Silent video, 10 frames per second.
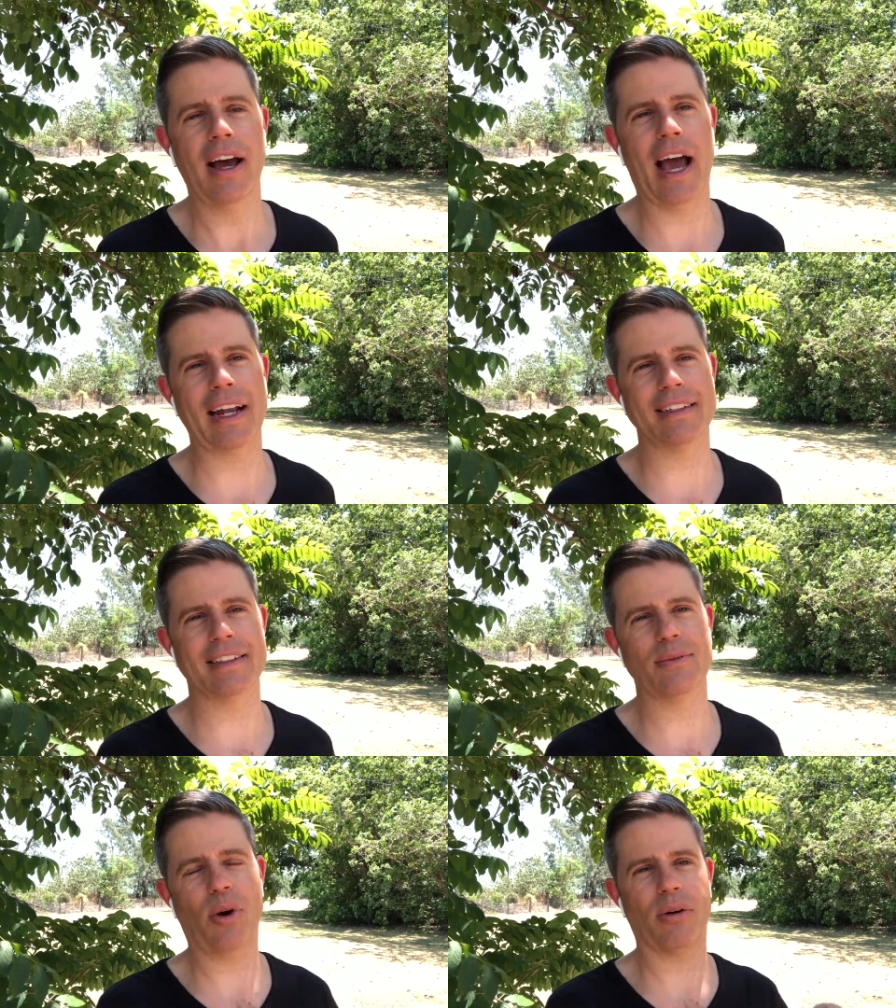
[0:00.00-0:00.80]

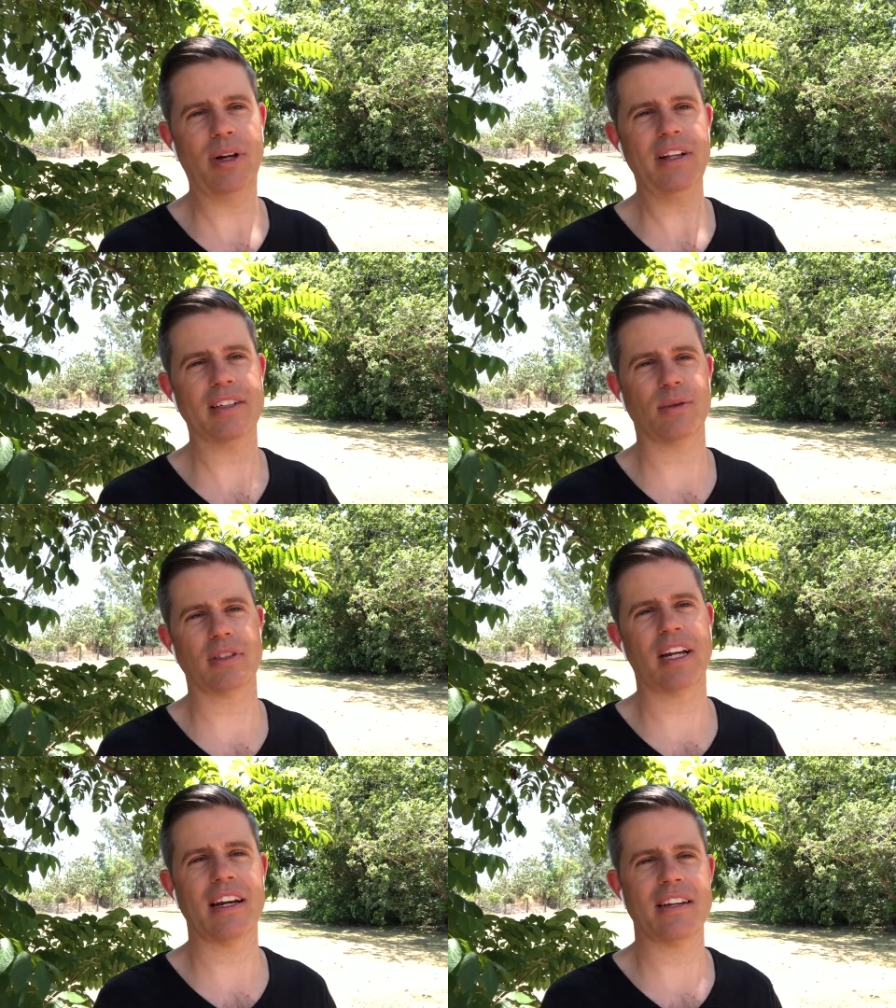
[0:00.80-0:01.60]
And what I realized
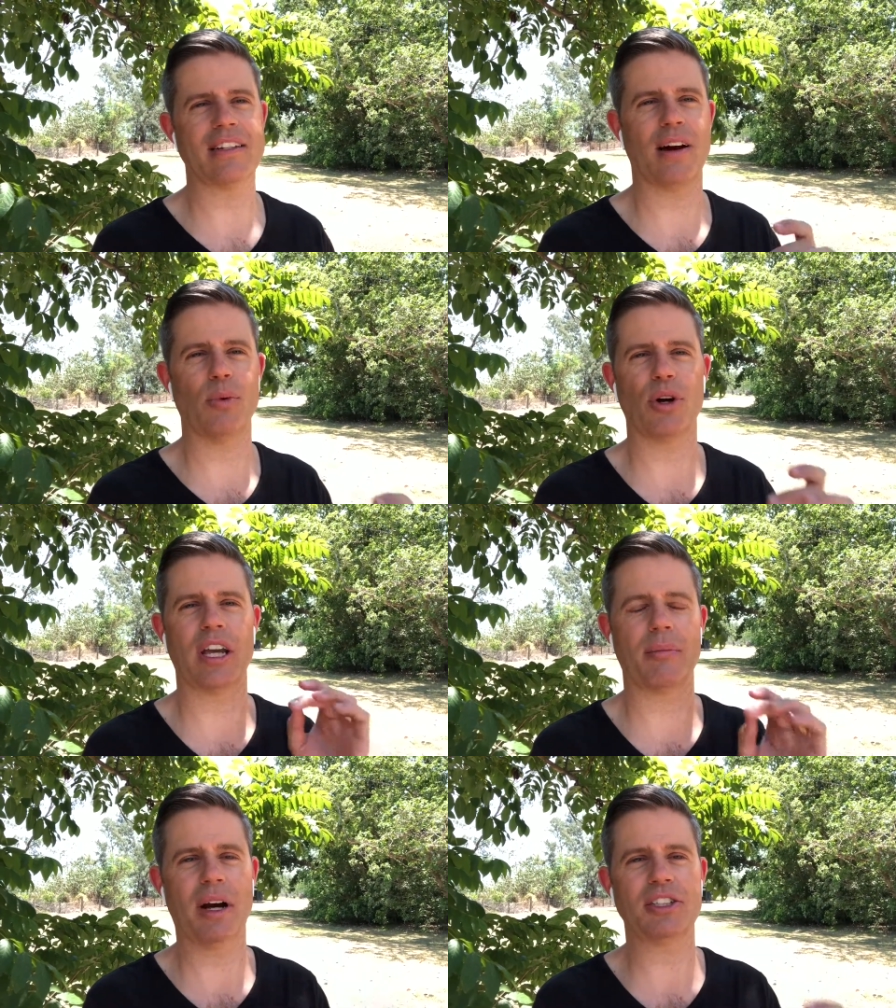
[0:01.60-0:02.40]
was I needed to start
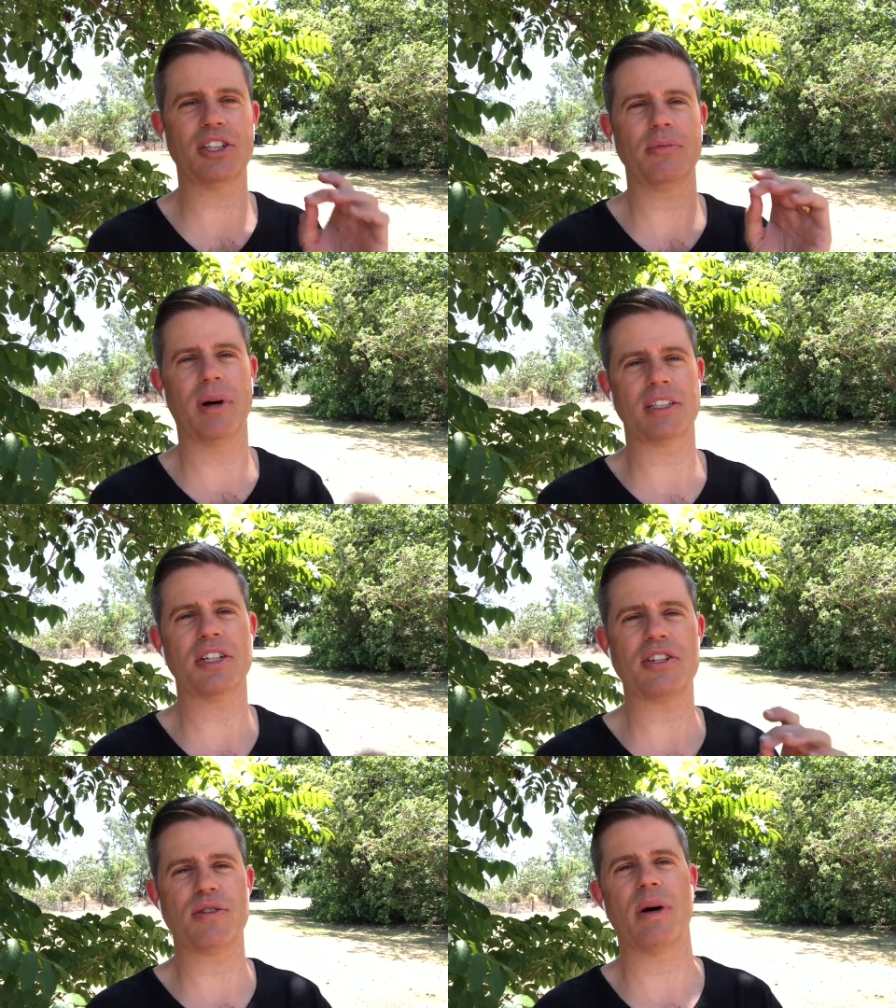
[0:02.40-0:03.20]
working much,
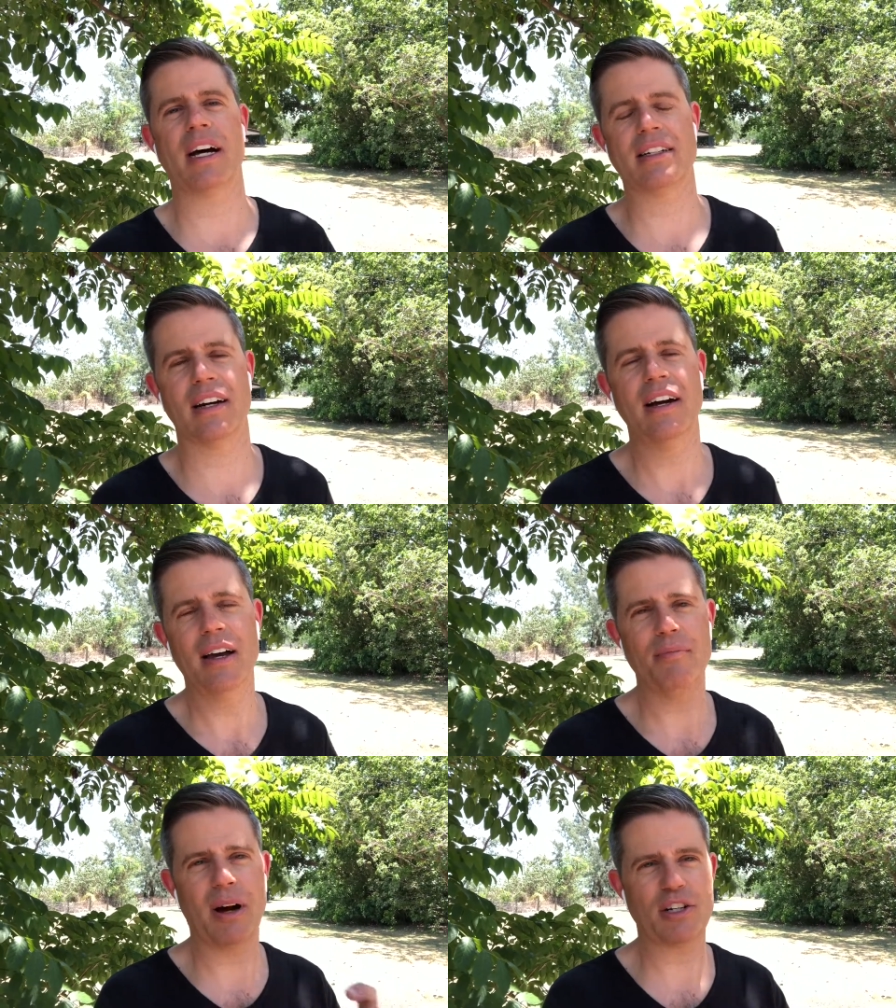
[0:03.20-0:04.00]
much smarter,
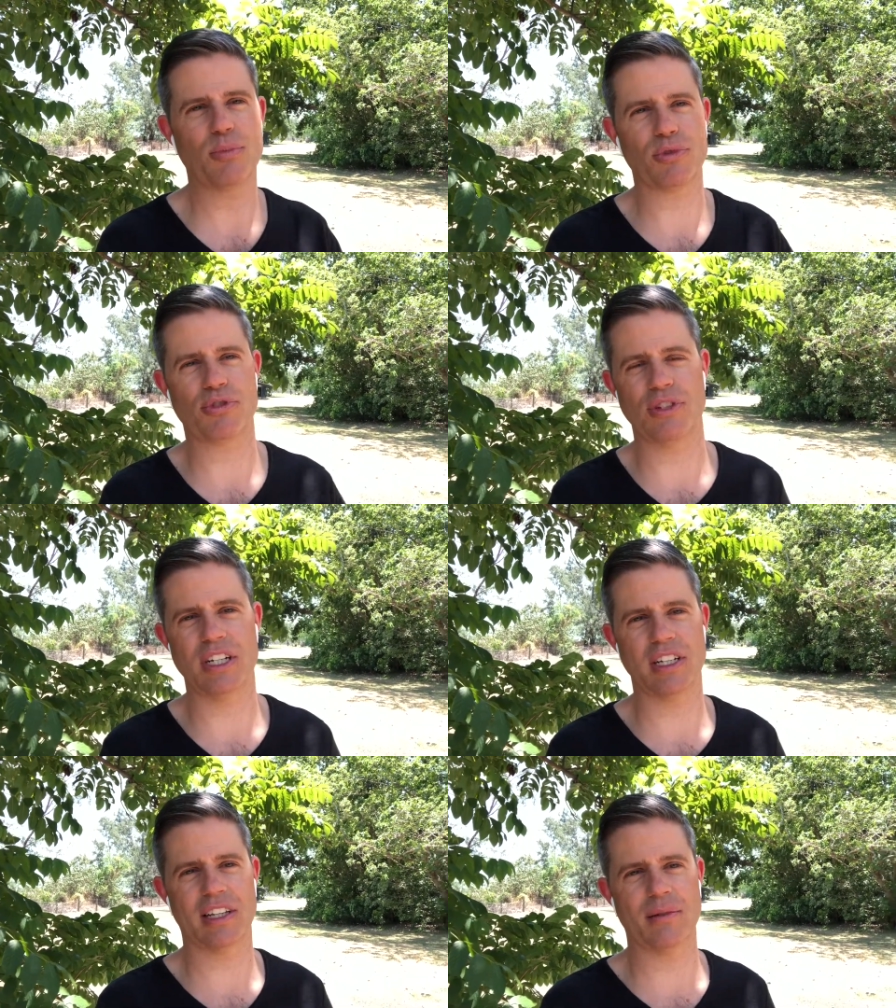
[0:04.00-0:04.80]
much more
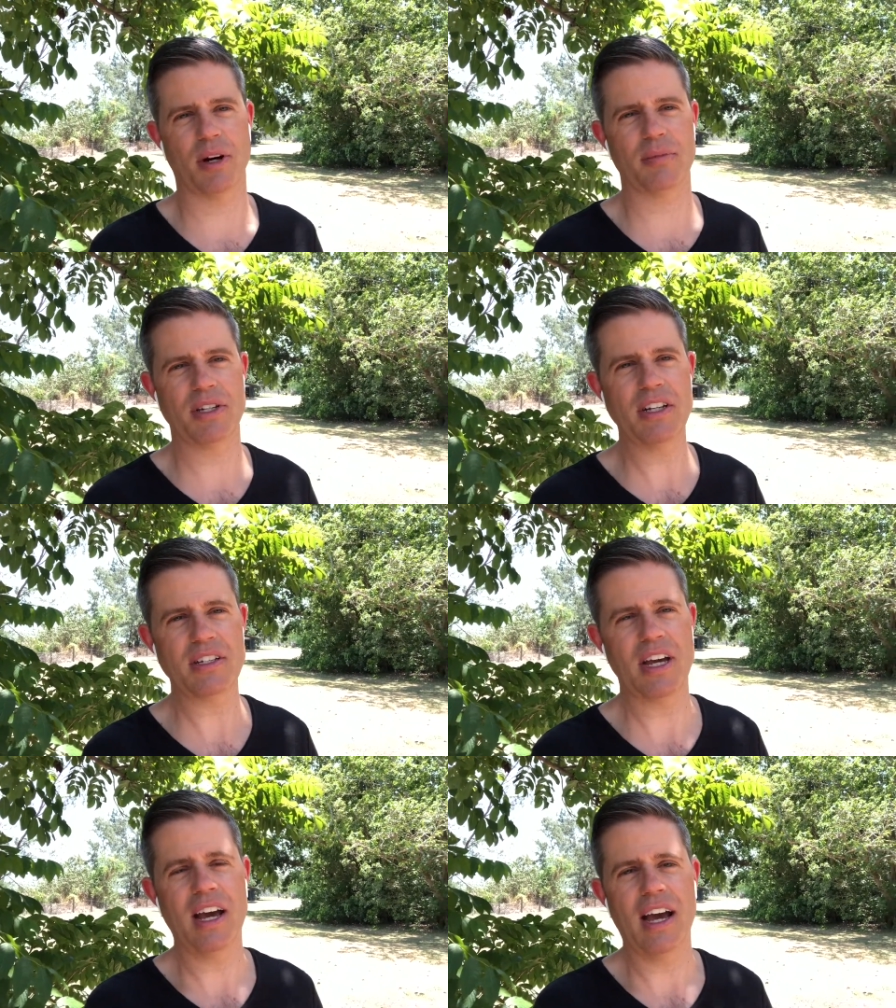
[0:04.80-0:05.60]
strategically in my business.